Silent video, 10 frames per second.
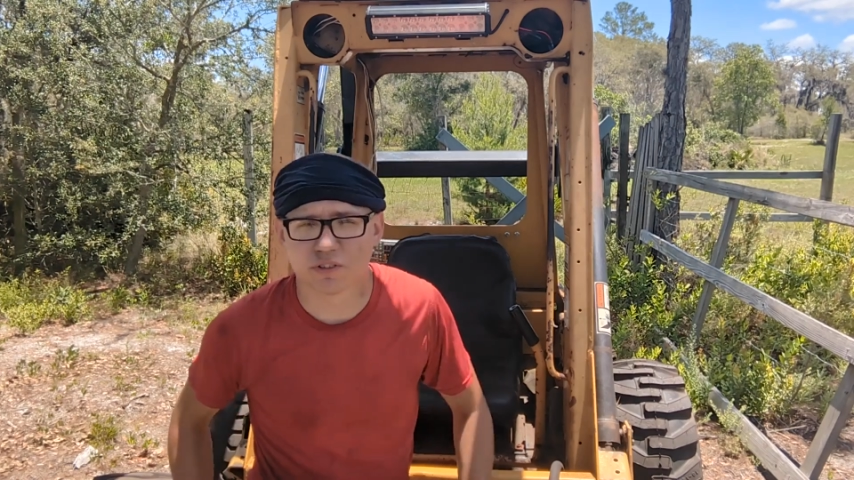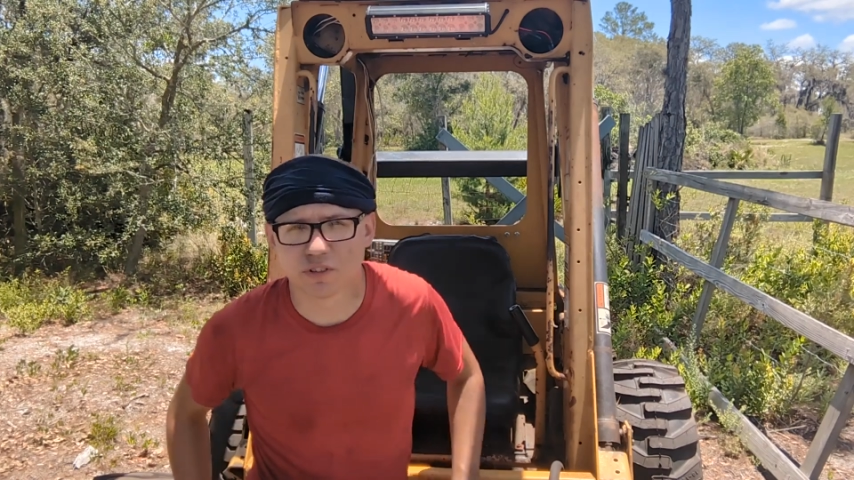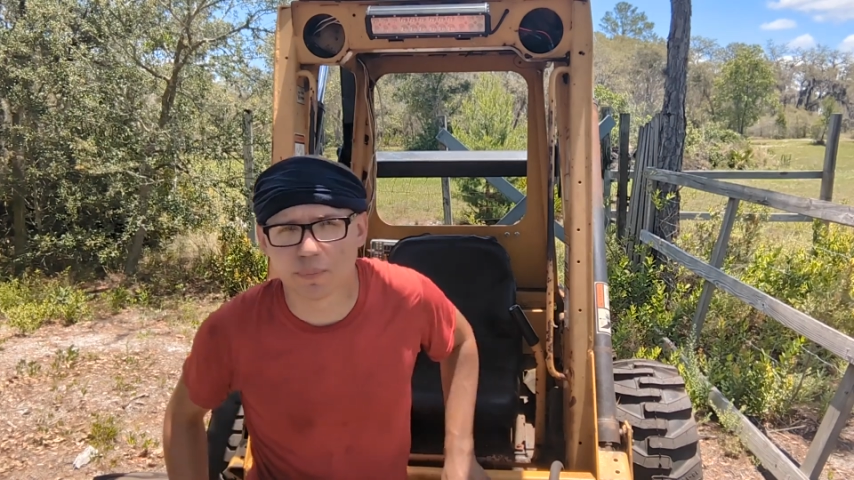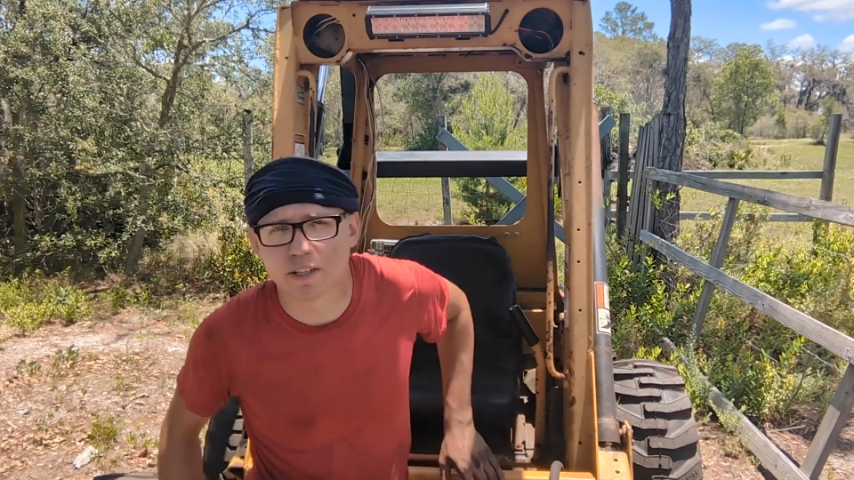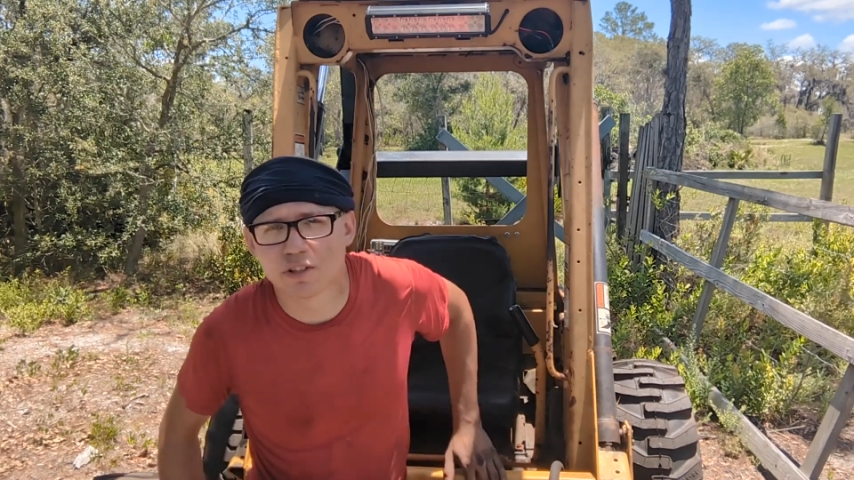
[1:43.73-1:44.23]

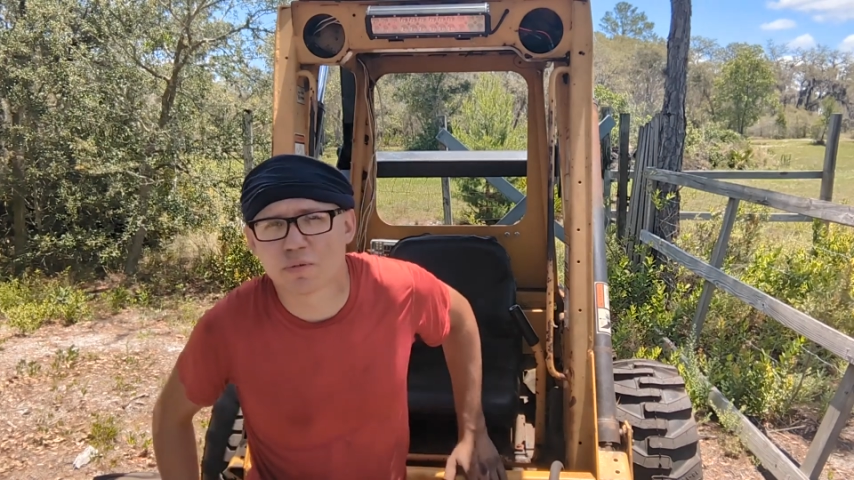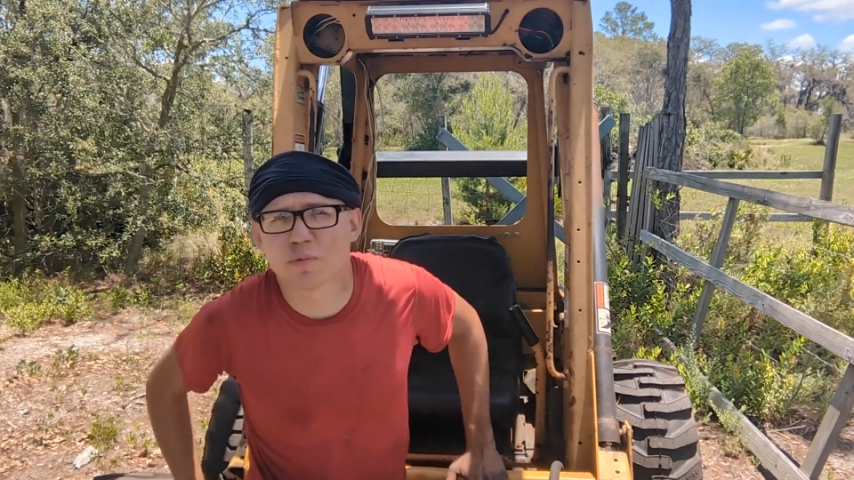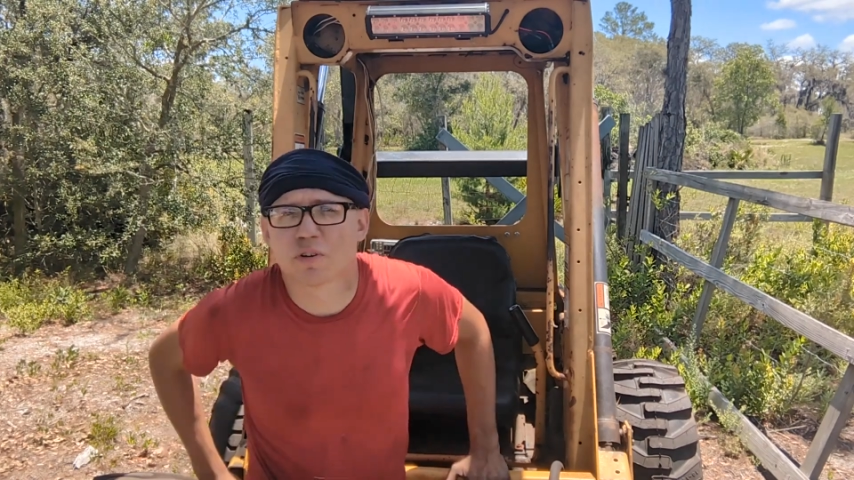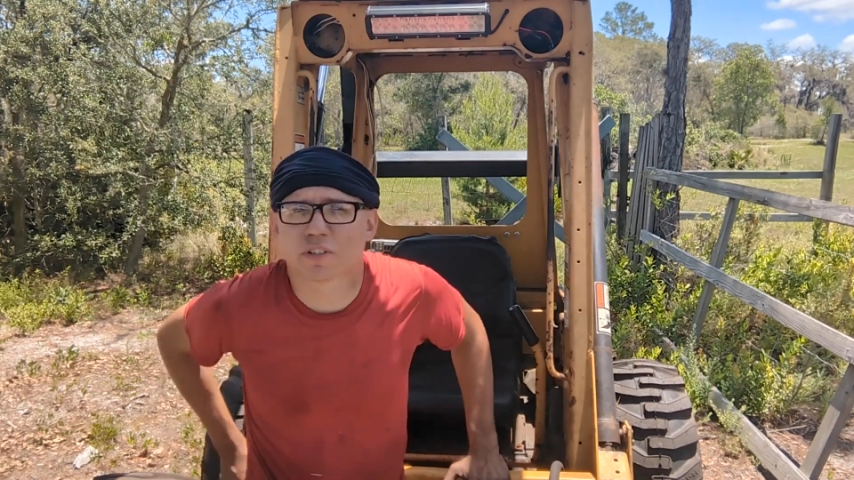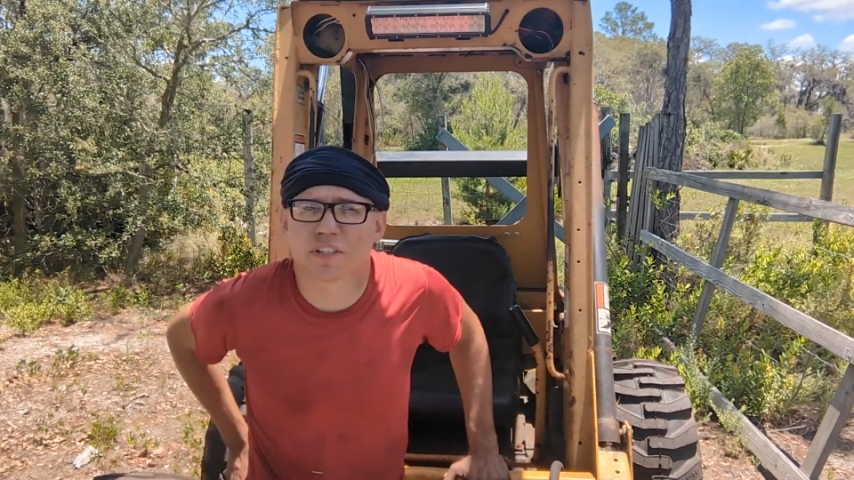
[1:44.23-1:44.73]
spend a little
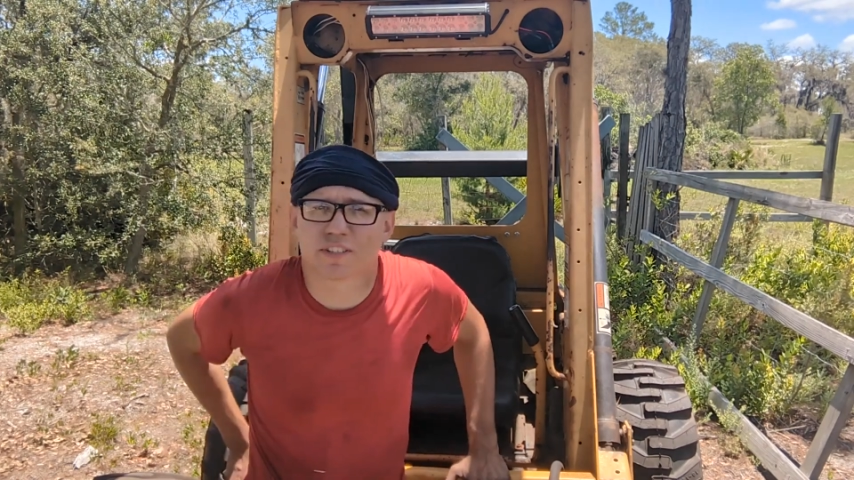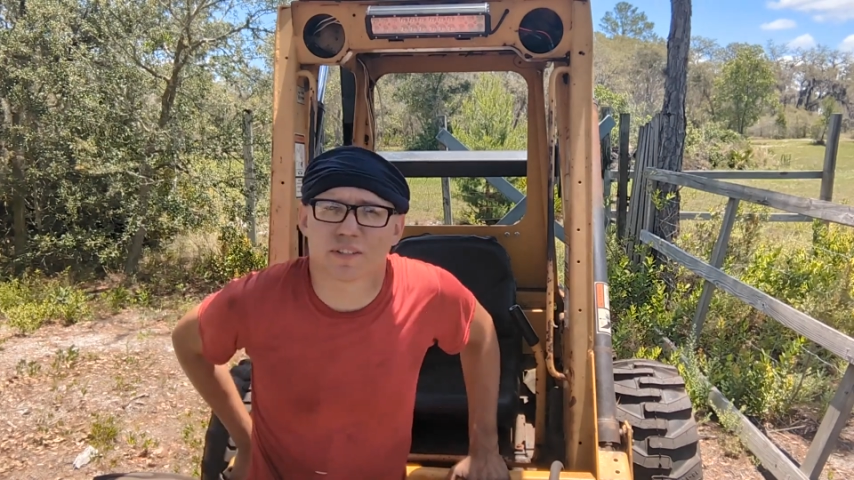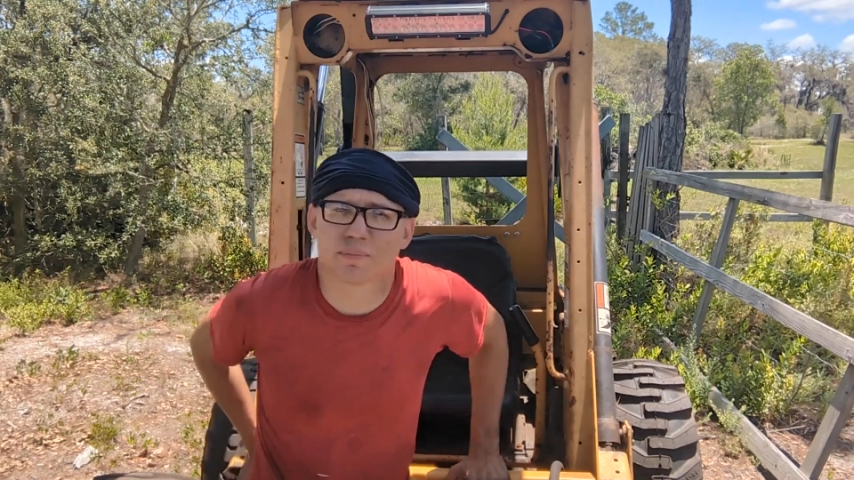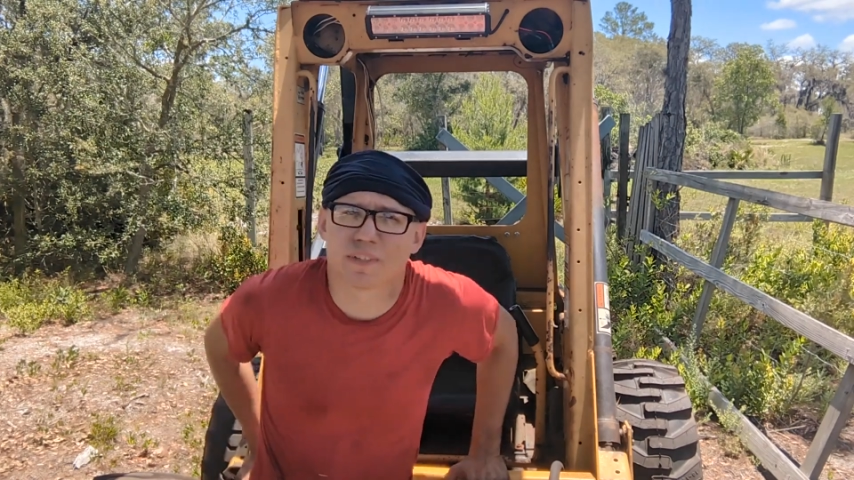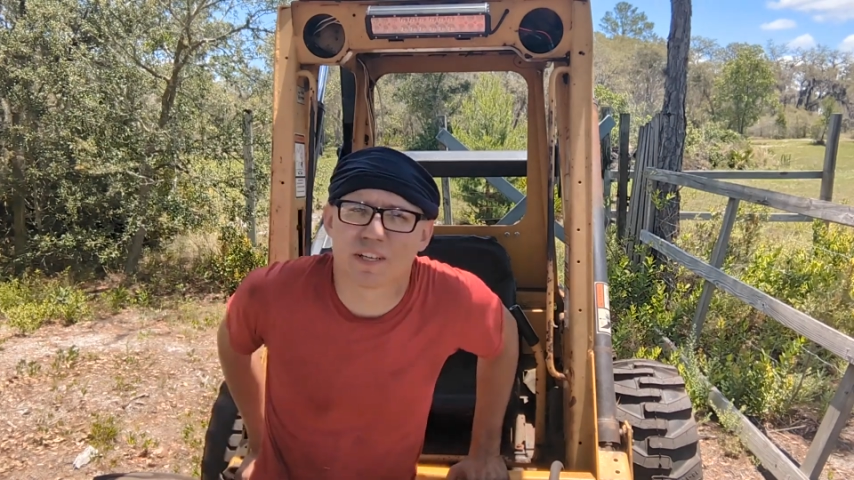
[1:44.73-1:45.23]
more and get
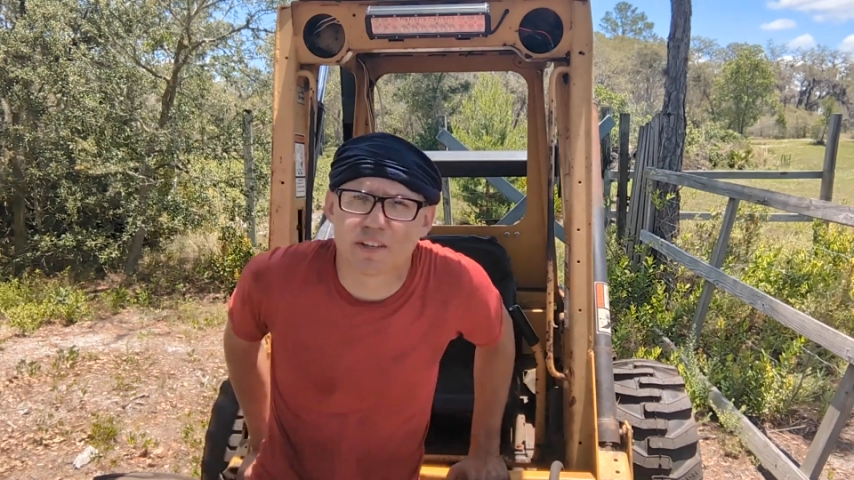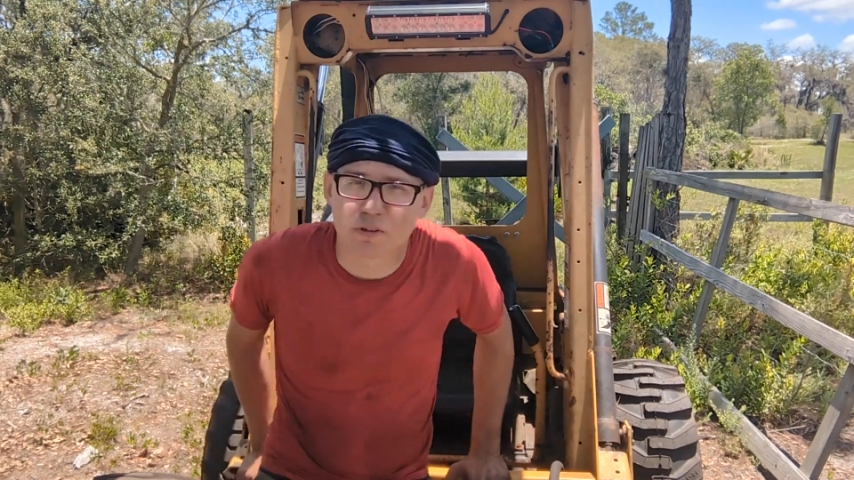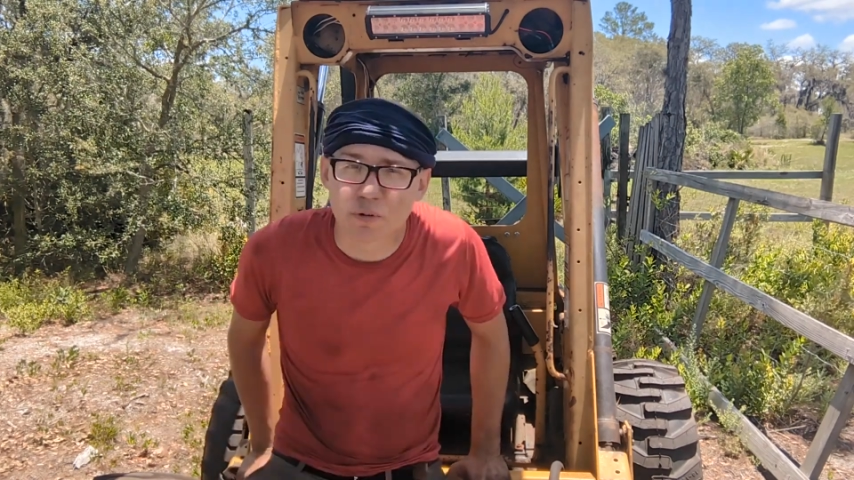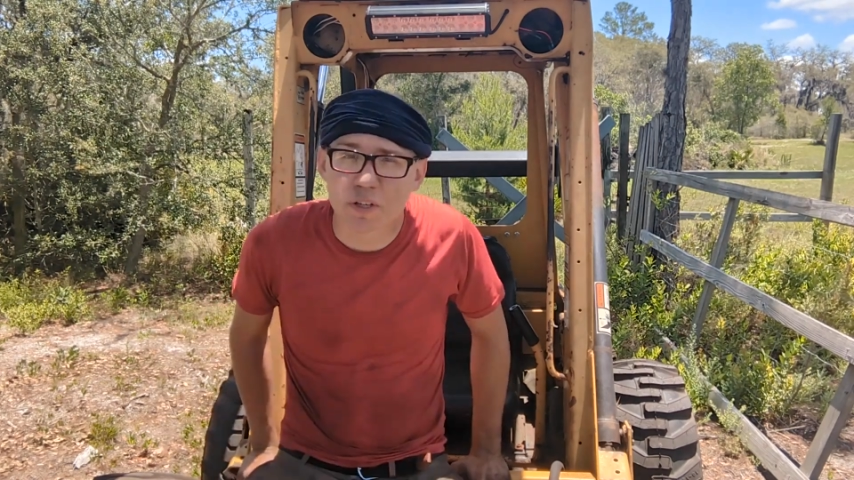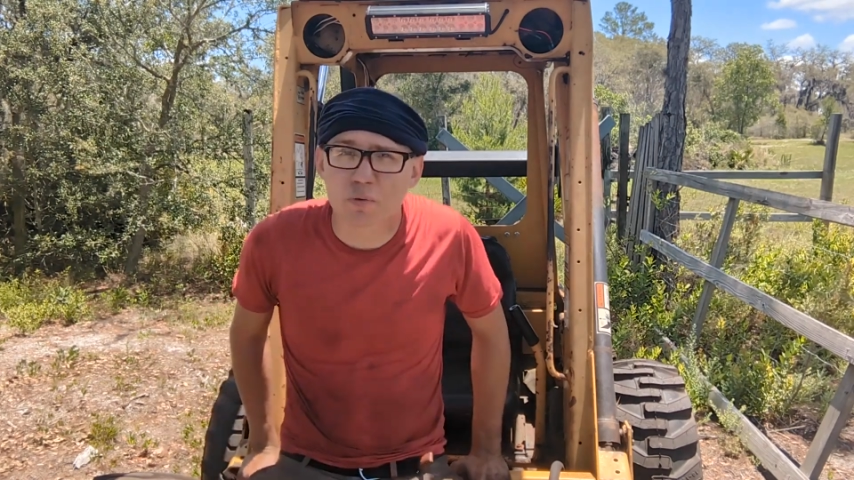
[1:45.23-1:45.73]
something that already